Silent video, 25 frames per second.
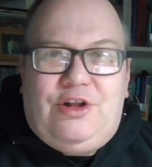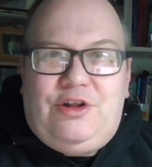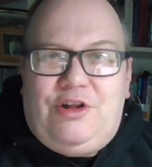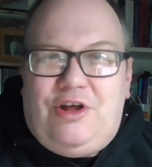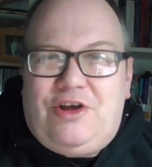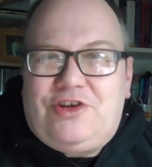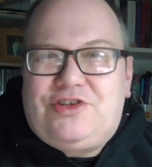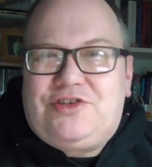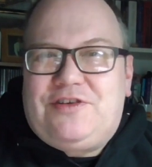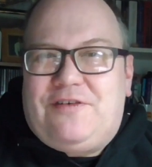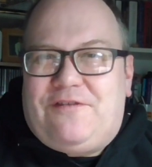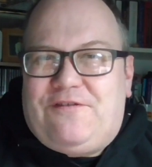
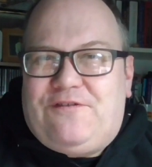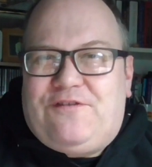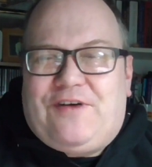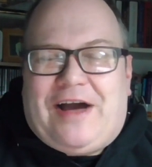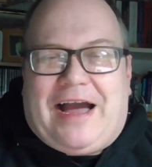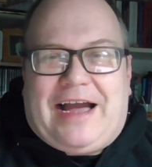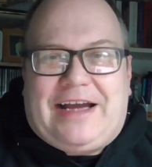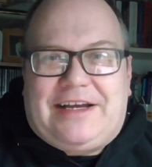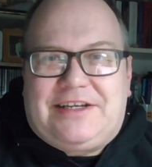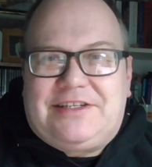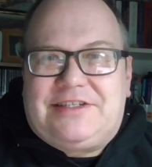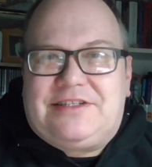Lots of
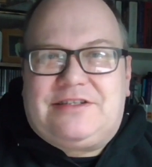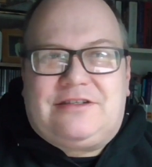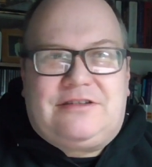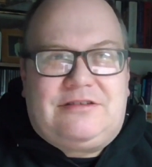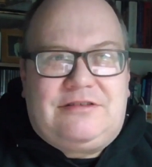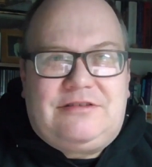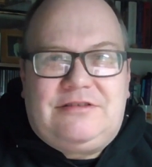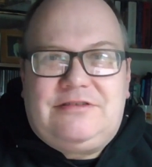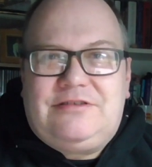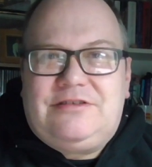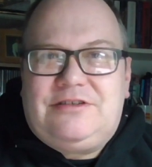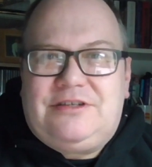
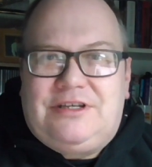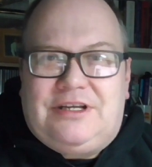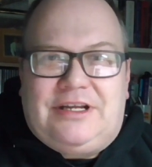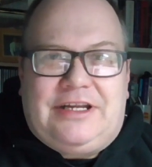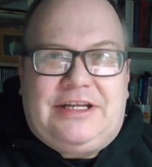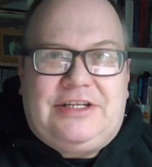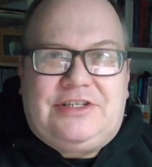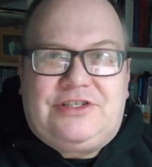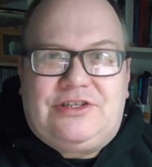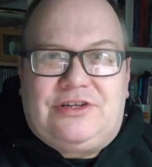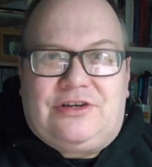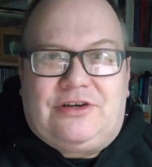facts you
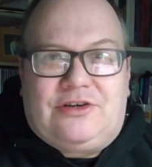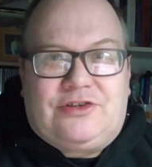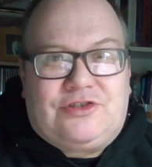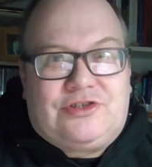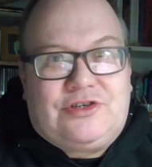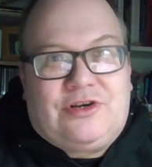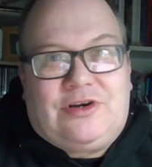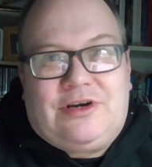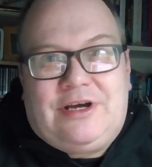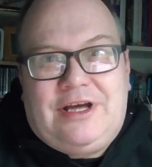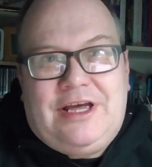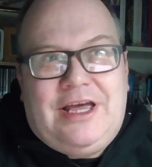need to know.
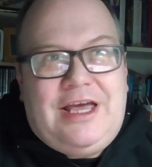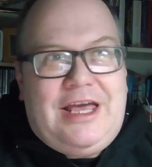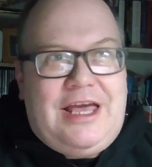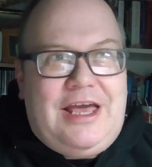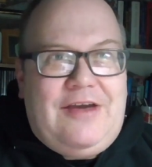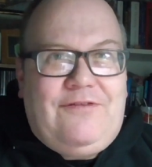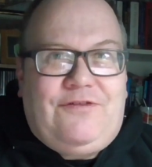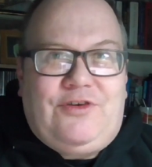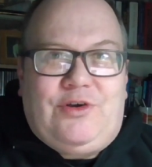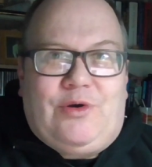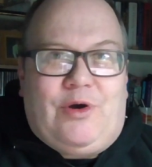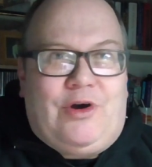So
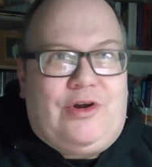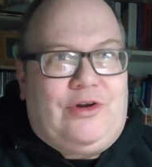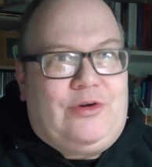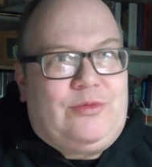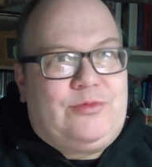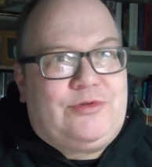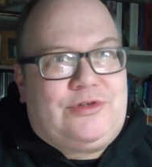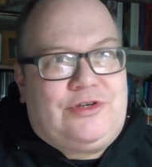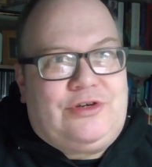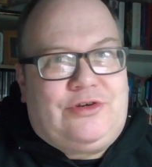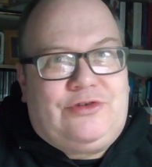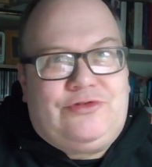if you earn
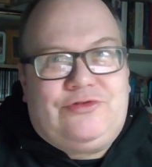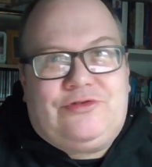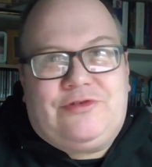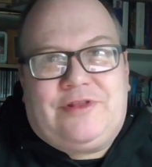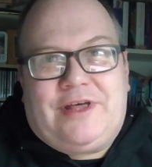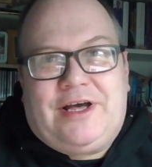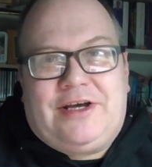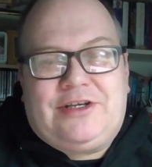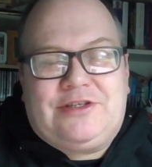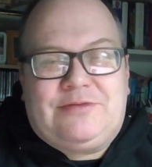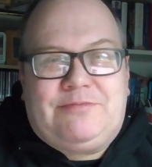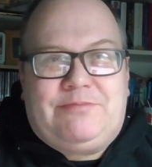up to
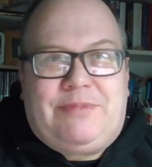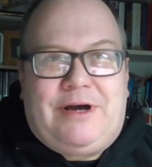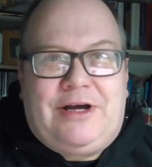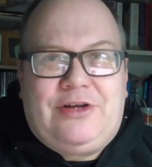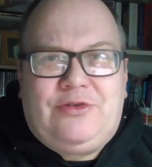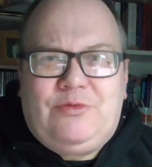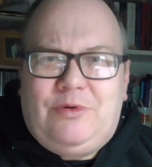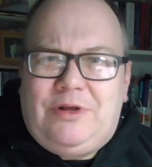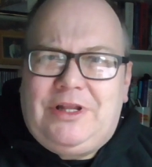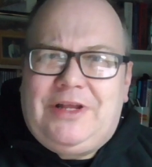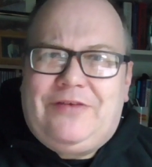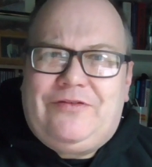
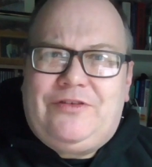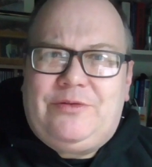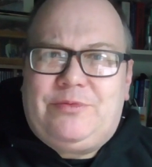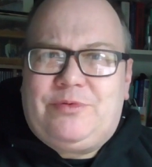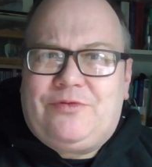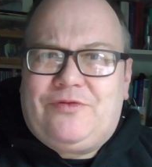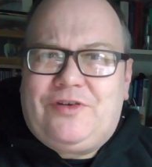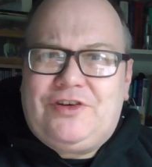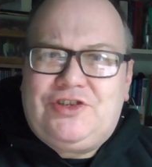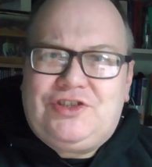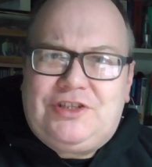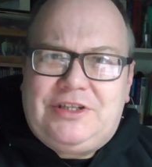£100,000, what level of
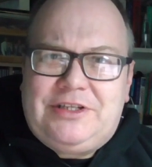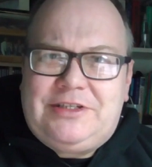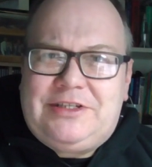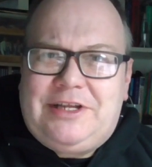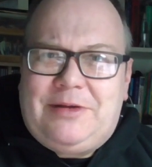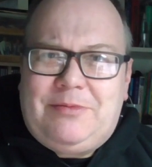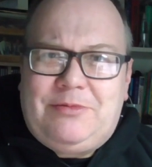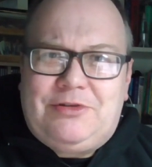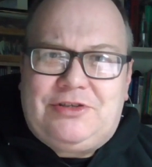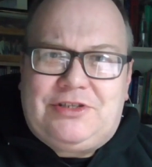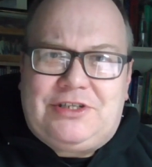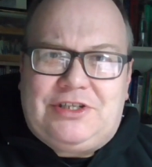professional
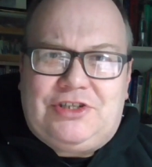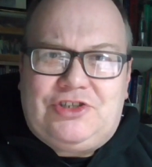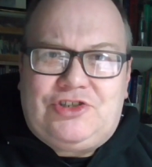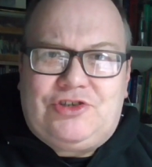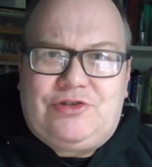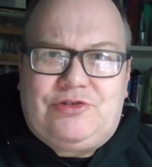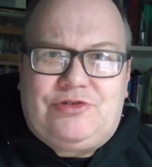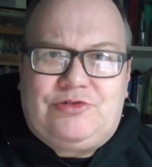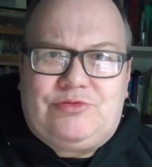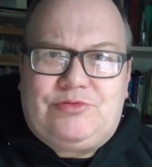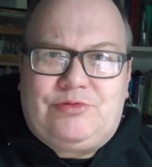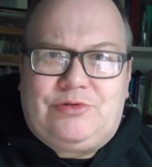indemnity
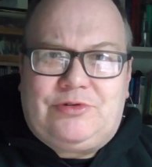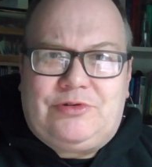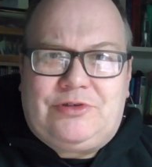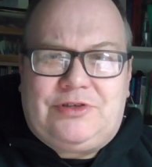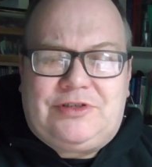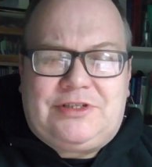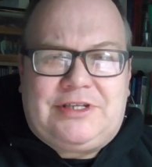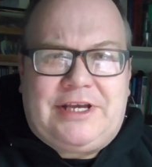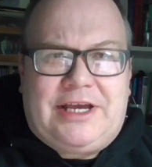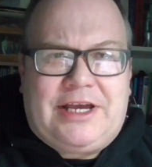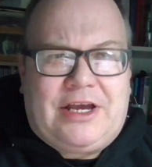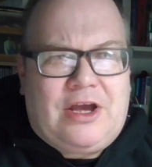insurance will
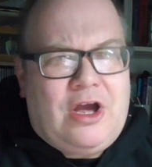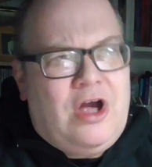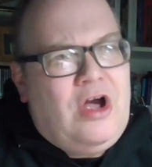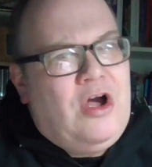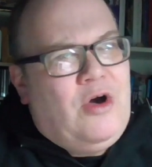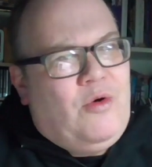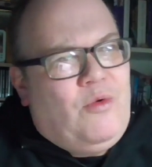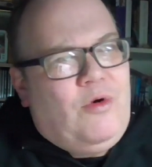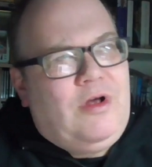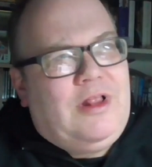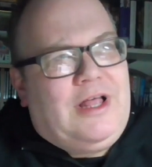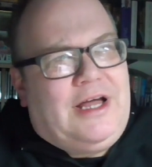you take?
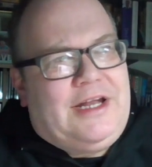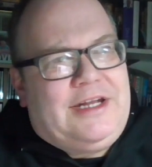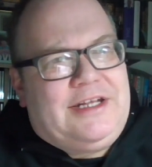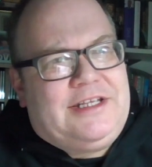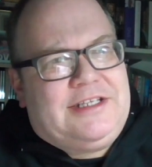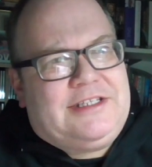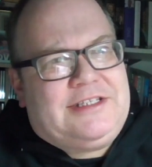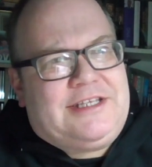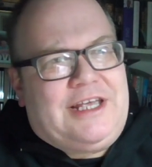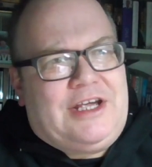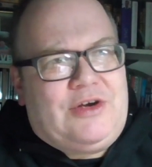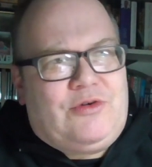Well, I
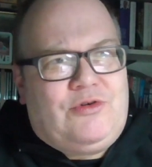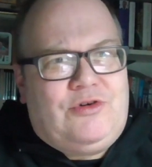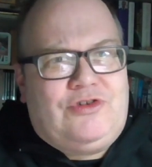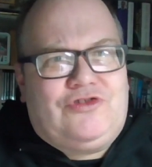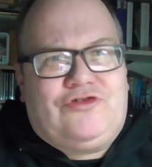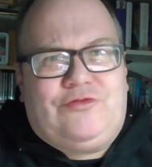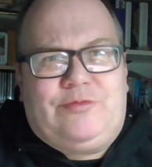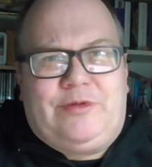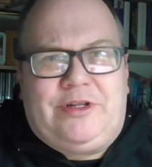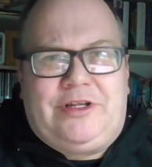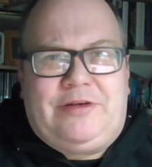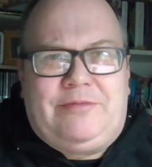need to take
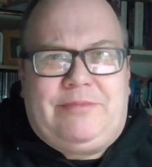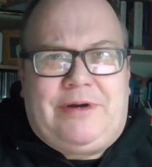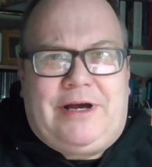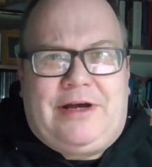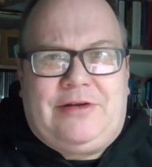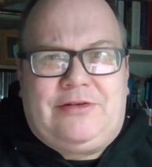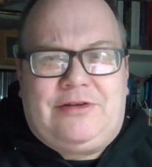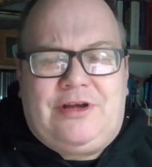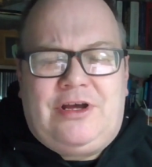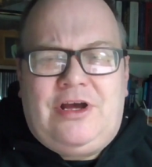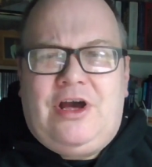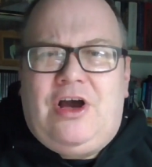
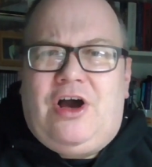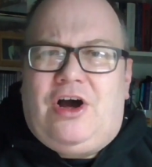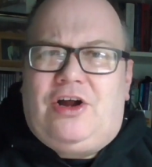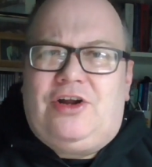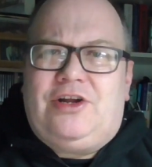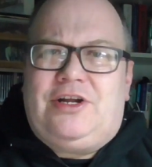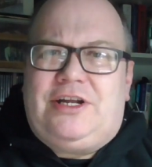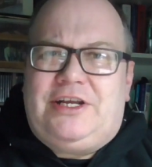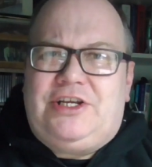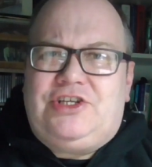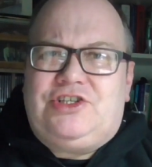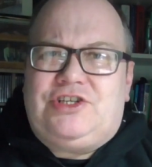£250,000
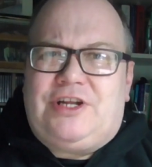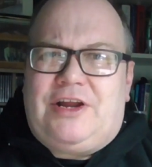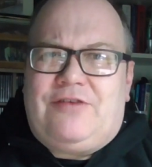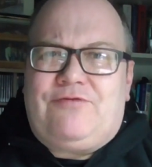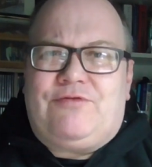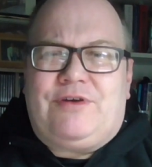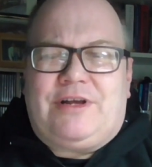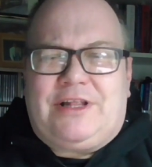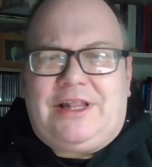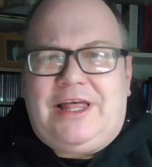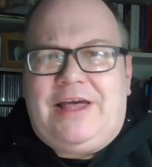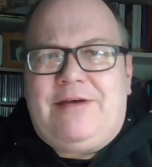on an each and
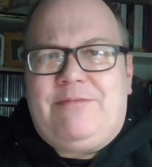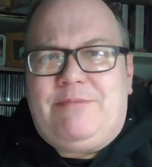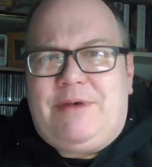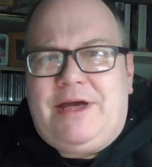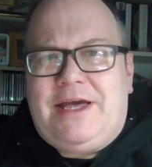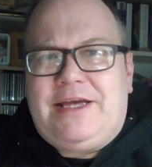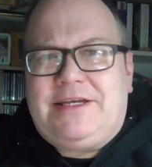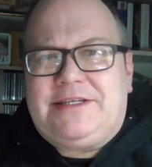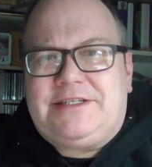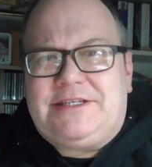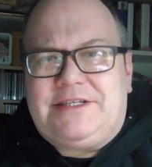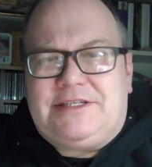every claim
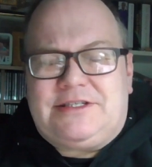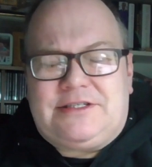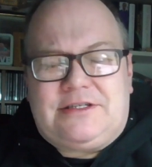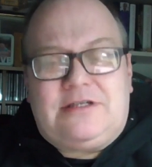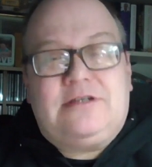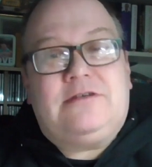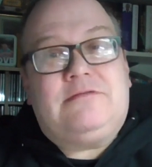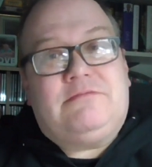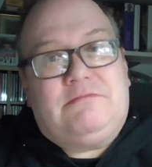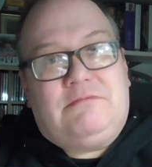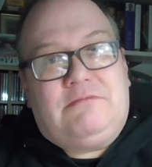basis.